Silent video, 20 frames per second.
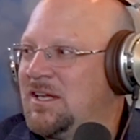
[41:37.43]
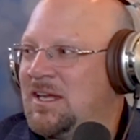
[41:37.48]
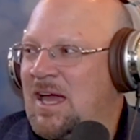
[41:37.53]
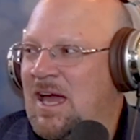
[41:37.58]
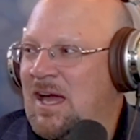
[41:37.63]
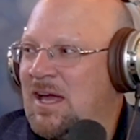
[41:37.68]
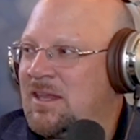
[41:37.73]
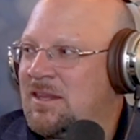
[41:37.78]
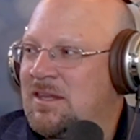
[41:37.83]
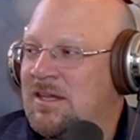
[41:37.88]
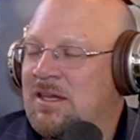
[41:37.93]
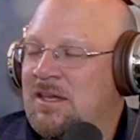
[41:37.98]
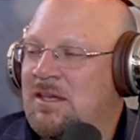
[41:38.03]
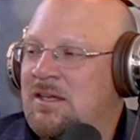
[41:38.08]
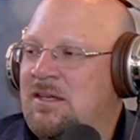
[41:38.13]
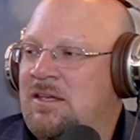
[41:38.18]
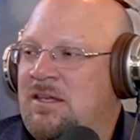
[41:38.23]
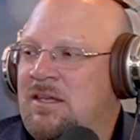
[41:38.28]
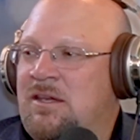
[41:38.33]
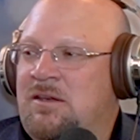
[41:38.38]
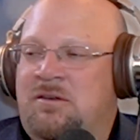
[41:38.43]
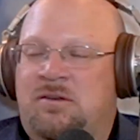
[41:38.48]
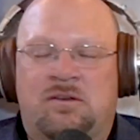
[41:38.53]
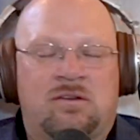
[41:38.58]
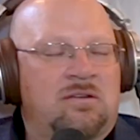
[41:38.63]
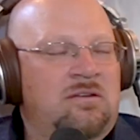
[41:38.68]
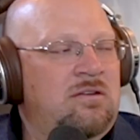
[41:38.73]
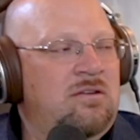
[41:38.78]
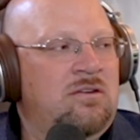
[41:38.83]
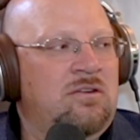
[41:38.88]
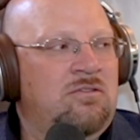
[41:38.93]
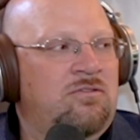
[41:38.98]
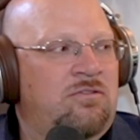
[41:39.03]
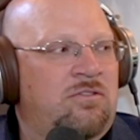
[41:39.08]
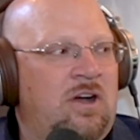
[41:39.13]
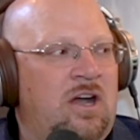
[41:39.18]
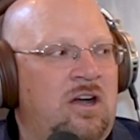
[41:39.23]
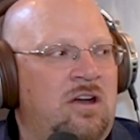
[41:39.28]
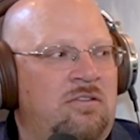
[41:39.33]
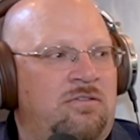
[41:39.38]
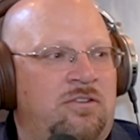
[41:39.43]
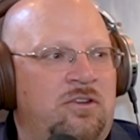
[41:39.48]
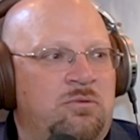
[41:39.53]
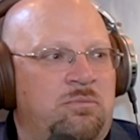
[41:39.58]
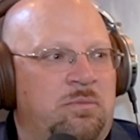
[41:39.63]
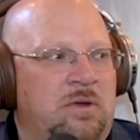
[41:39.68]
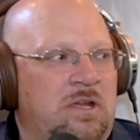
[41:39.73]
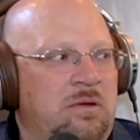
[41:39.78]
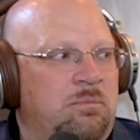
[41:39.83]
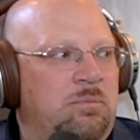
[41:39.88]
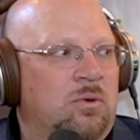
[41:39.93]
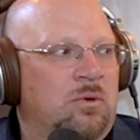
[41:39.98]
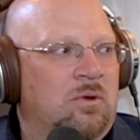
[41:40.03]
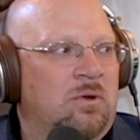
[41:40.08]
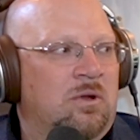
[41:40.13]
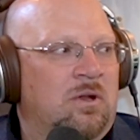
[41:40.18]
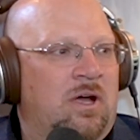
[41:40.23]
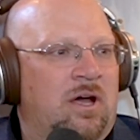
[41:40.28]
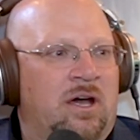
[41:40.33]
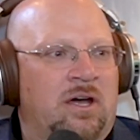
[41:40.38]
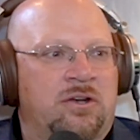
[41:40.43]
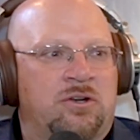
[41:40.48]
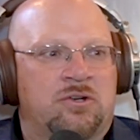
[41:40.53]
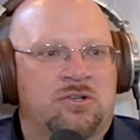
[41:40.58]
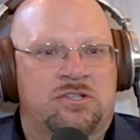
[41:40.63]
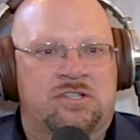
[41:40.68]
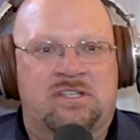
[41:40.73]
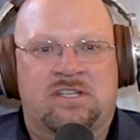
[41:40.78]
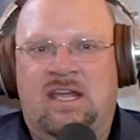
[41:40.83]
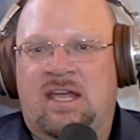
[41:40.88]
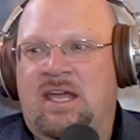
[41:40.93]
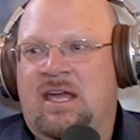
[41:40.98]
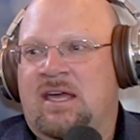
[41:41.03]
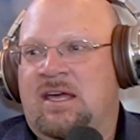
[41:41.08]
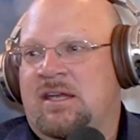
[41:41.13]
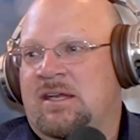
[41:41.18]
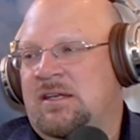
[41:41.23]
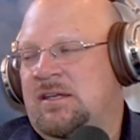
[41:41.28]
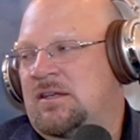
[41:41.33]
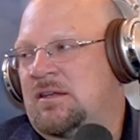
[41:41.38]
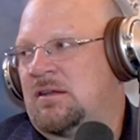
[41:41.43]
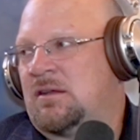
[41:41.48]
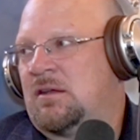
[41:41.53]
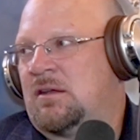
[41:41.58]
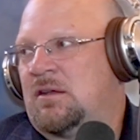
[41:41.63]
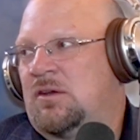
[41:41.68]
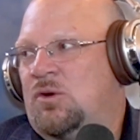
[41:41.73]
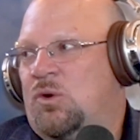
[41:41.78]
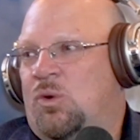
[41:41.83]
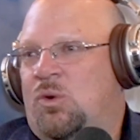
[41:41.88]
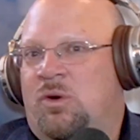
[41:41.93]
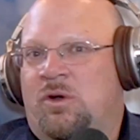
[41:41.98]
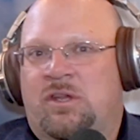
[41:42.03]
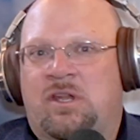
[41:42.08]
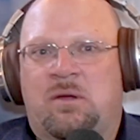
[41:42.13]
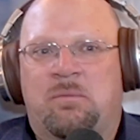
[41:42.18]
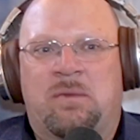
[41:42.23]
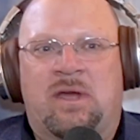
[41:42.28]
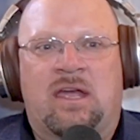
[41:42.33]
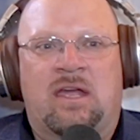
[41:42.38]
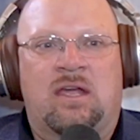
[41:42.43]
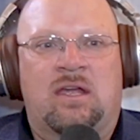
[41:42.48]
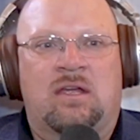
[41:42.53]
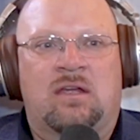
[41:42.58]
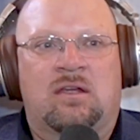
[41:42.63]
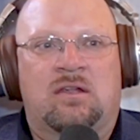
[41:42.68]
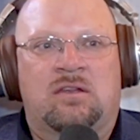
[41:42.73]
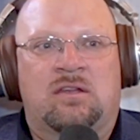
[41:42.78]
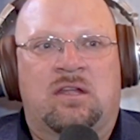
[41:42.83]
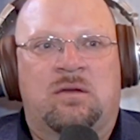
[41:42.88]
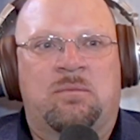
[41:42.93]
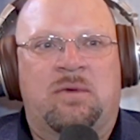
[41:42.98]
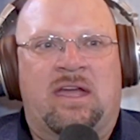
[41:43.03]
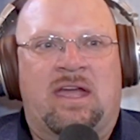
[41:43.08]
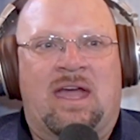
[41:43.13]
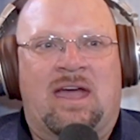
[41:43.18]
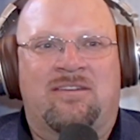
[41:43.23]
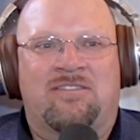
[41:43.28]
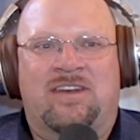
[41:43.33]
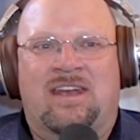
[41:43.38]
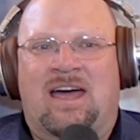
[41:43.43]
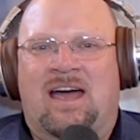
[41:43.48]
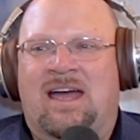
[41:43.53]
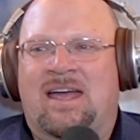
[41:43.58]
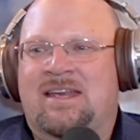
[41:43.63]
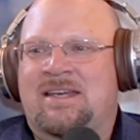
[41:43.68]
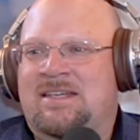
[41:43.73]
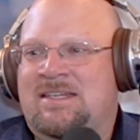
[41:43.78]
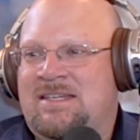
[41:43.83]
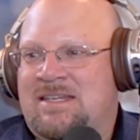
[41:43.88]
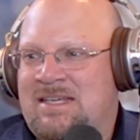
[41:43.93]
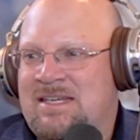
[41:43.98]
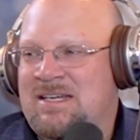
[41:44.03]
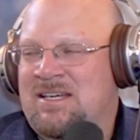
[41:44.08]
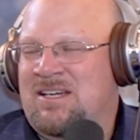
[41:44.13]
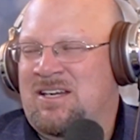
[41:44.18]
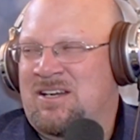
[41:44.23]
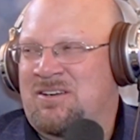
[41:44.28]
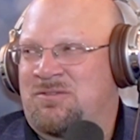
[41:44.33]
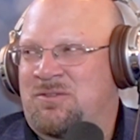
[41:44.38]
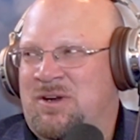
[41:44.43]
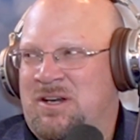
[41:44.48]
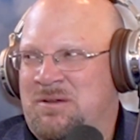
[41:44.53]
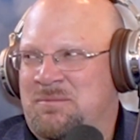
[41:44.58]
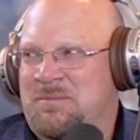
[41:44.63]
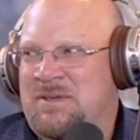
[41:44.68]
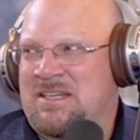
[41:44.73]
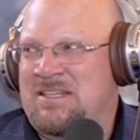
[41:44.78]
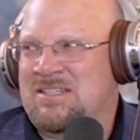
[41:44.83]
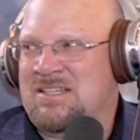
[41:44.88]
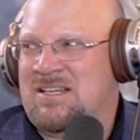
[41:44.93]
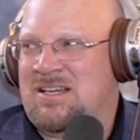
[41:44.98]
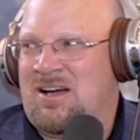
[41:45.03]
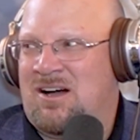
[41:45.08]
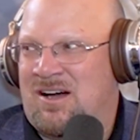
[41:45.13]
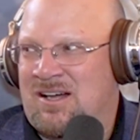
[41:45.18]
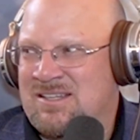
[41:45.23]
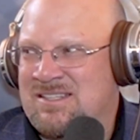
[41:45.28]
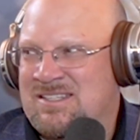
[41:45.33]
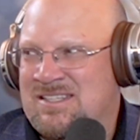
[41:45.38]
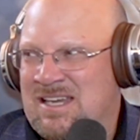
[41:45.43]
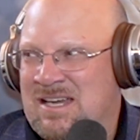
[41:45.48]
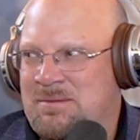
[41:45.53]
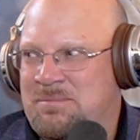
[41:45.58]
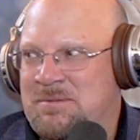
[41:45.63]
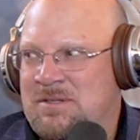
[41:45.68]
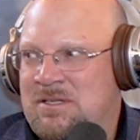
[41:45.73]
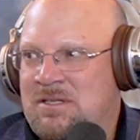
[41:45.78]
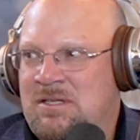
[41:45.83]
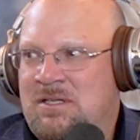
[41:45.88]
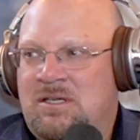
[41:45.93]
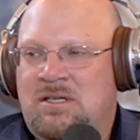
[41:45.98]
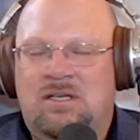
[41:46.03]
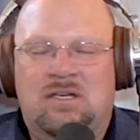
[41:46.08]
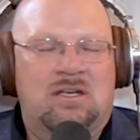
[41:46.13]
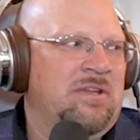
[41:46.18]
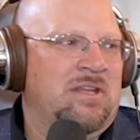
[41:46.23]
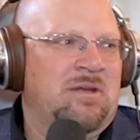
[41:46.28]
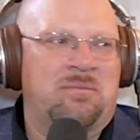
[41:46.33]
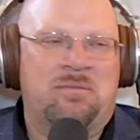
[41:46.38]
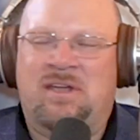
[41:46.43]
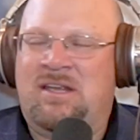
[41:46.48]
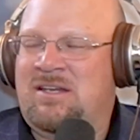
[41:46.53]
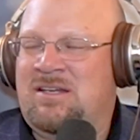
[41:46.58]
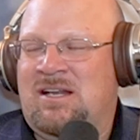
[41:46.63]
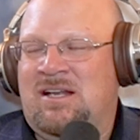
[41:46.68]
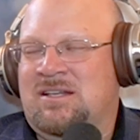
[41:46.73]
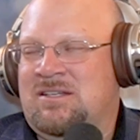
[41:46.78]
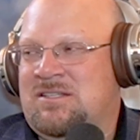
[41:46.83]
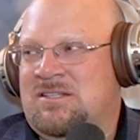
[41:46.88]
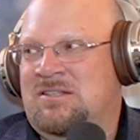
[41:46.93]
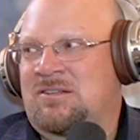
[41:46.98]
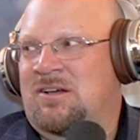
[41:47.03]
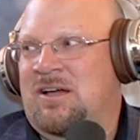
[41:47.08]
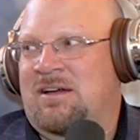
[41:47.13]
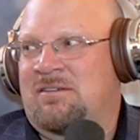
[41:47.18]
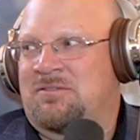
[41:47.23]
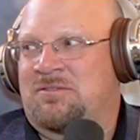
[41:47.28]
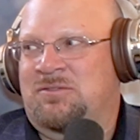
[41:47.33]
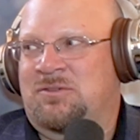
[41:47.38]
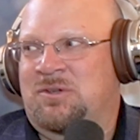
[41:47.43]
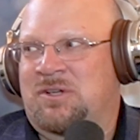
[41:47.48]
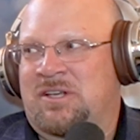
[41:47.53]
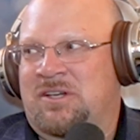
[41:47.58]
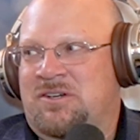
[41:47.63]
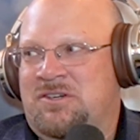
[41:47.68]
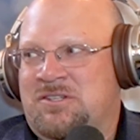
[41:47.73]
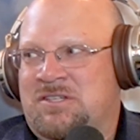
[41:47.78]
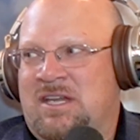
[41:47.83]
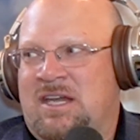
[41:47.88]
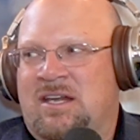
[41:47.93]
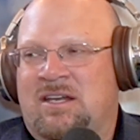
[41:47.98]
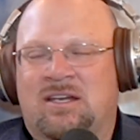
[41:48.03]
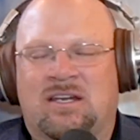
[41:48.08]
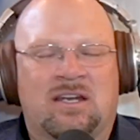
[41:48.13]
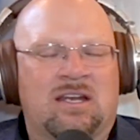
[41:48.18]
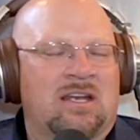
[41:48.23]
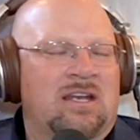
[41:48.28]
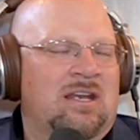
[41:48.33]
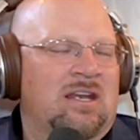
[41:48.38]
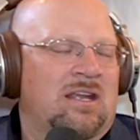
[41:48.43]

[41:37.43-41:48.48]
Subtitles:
Yeah, that very few people understand, or they may have an idea of what it means, a concept, but they may not still have a full understanding.